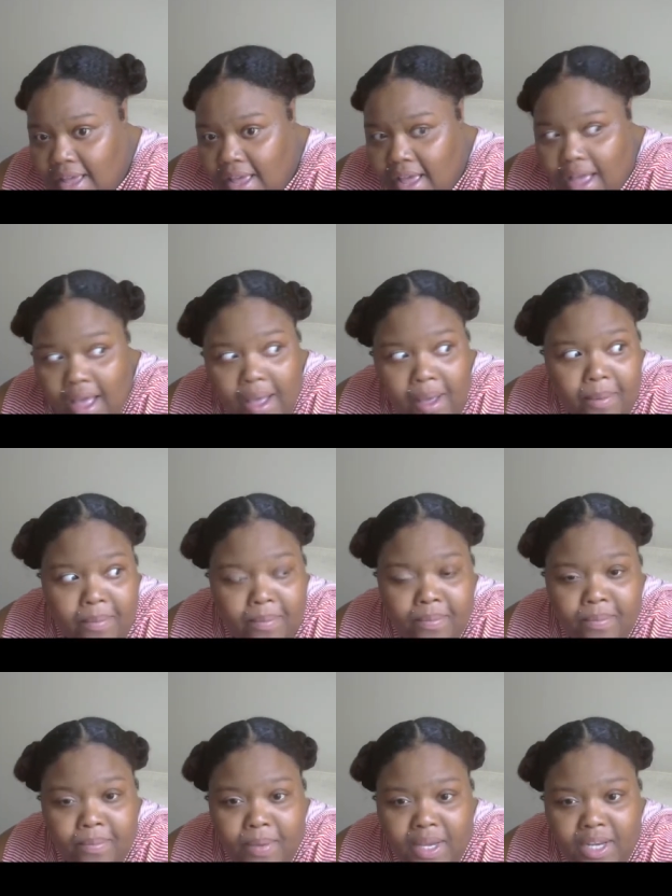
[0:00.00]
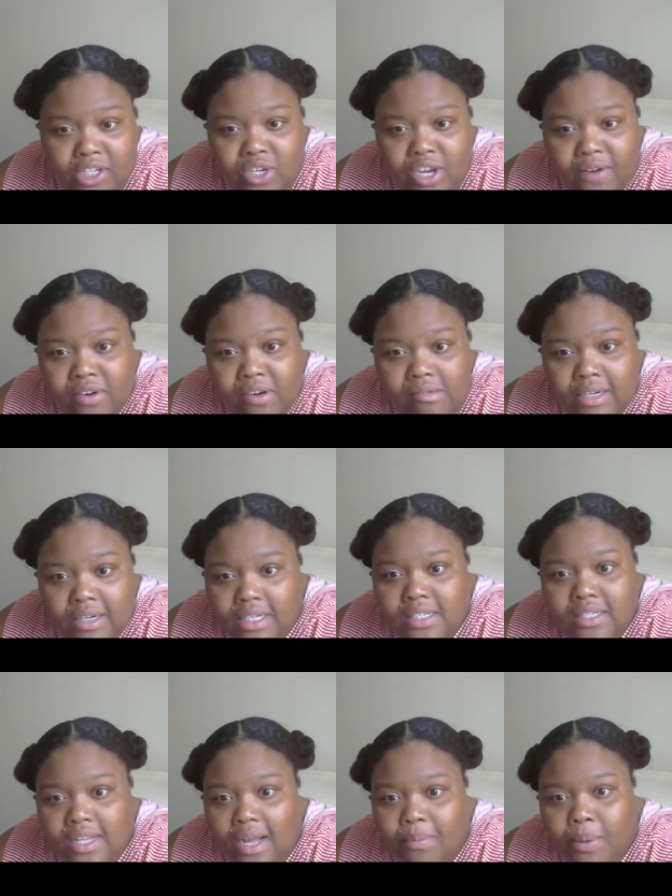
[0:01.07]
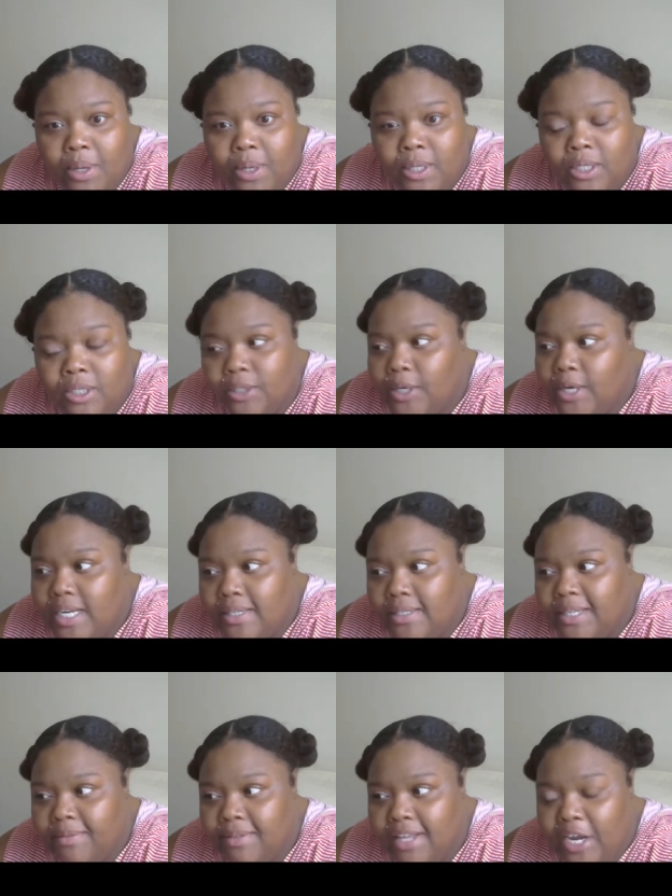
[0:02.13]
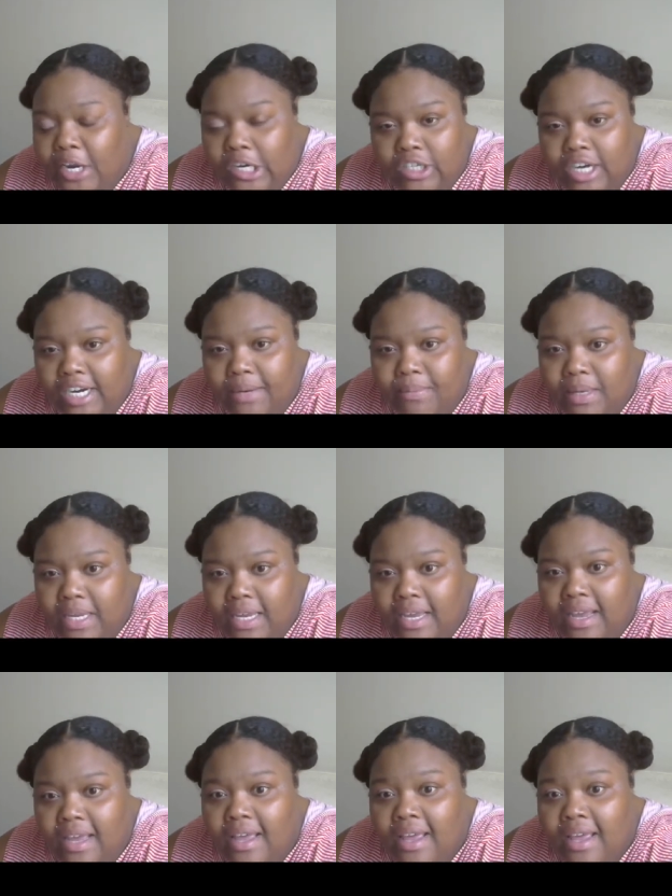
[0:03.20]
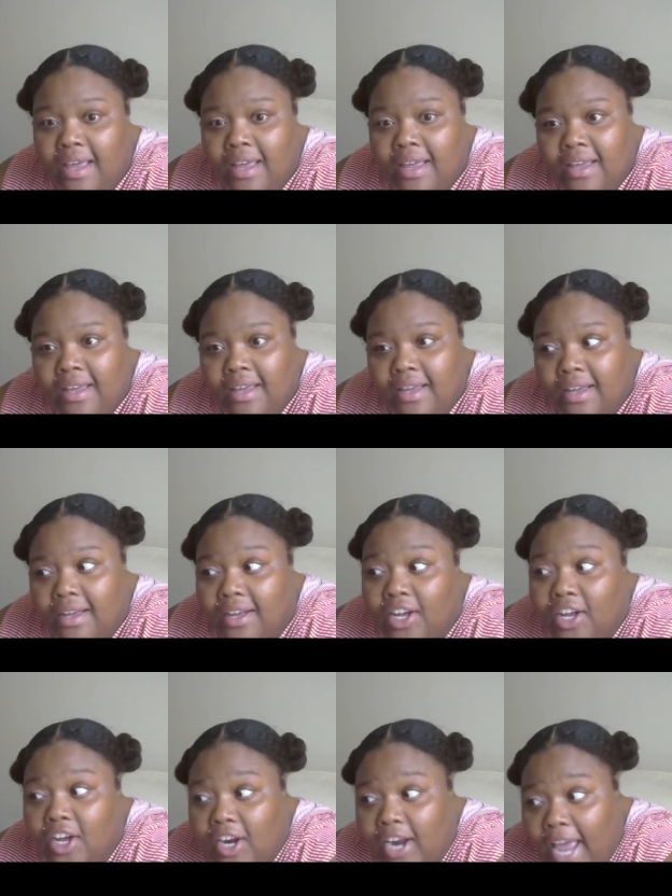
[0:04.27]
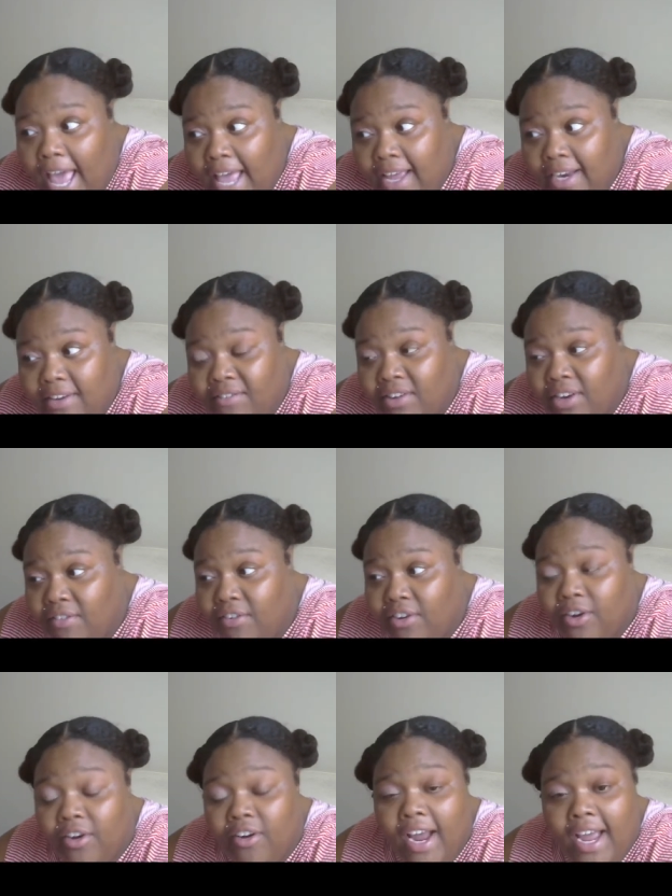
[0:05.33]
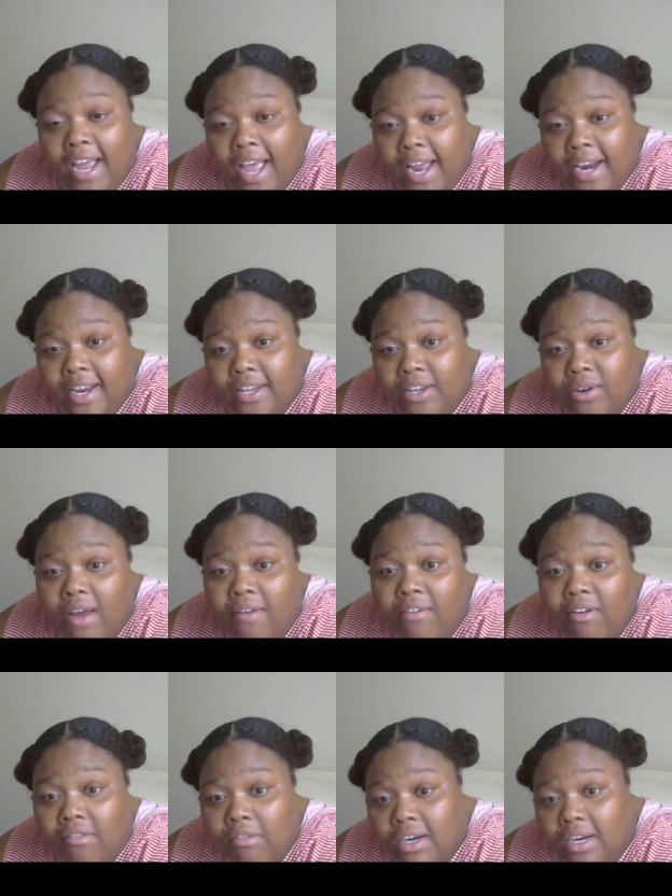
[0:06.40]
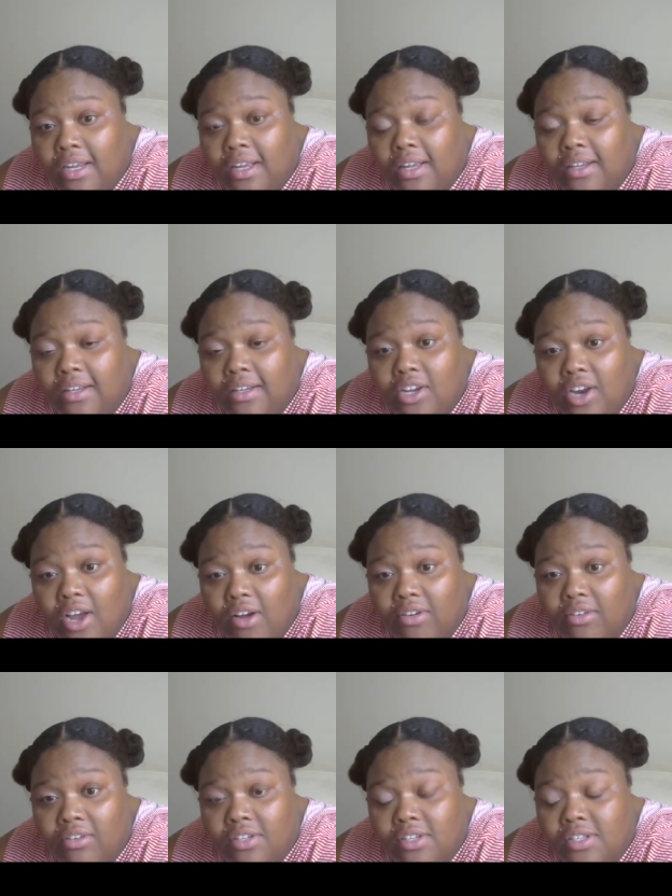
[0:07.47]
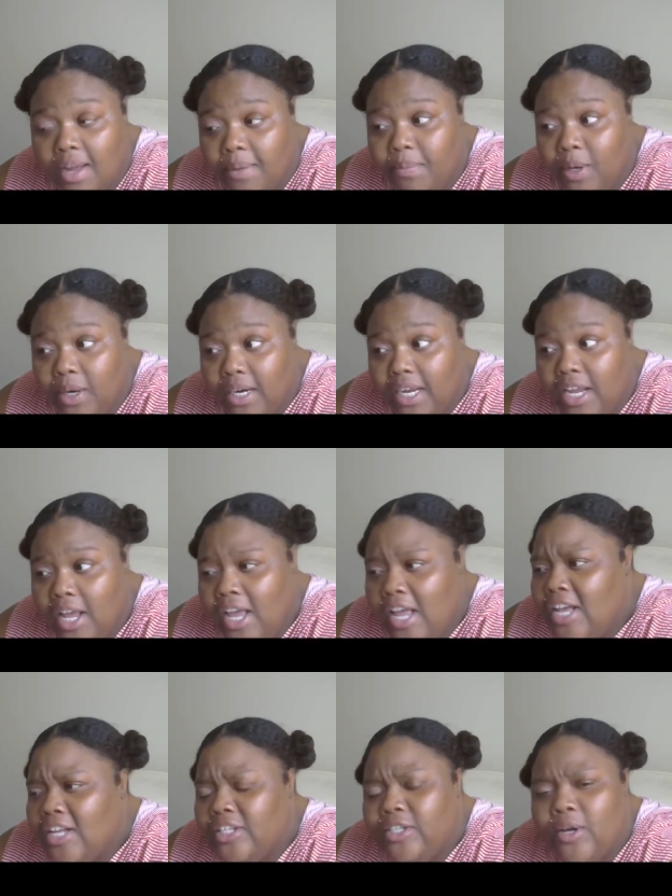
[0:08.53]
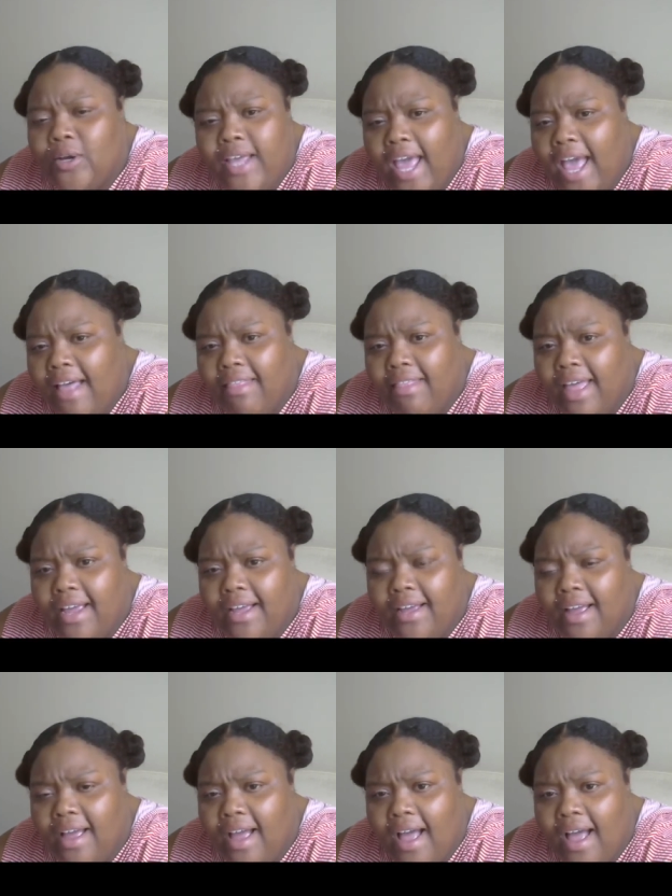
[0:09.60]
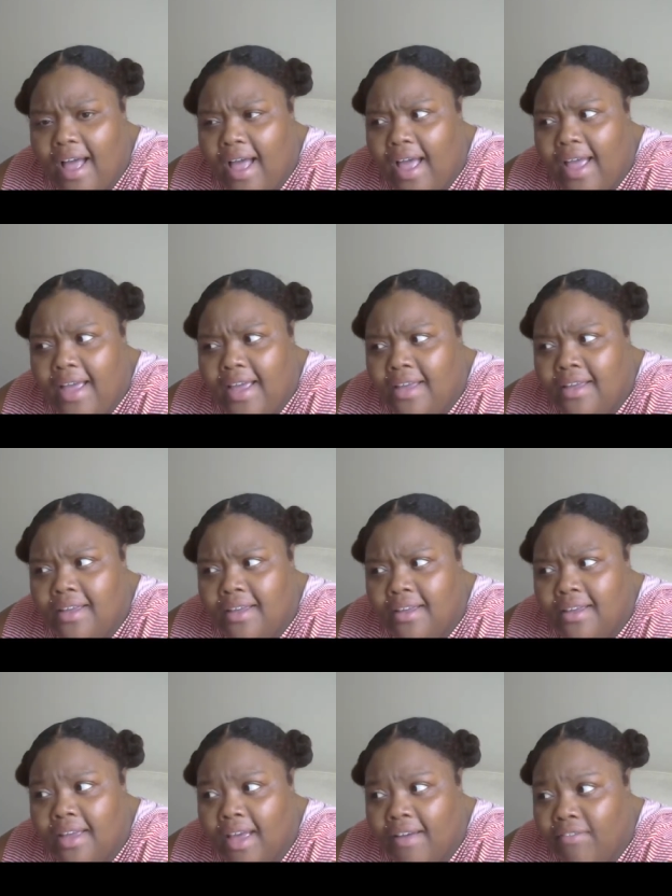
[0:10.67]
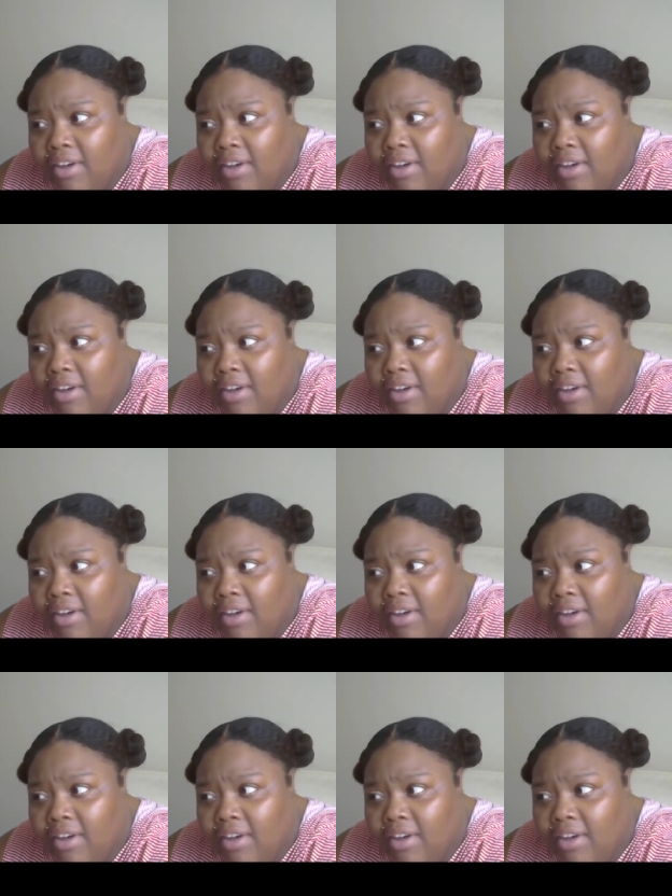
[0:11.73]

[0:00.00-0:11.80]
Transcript: um, because you never want to stop learning something that you're trying to be good at and even if you're great at it you never want to you know stop learning so yeah like i have